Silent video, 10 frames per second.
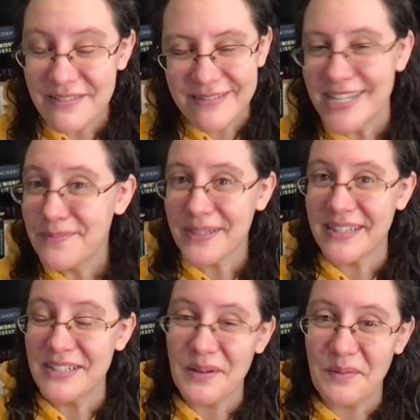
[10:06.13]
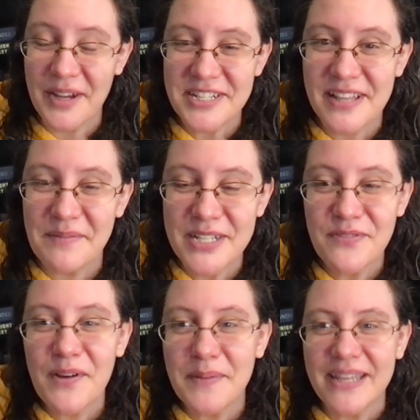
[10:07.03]
typically don't watch that much
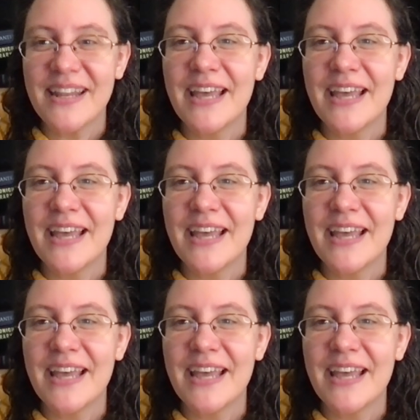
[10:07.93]
from it.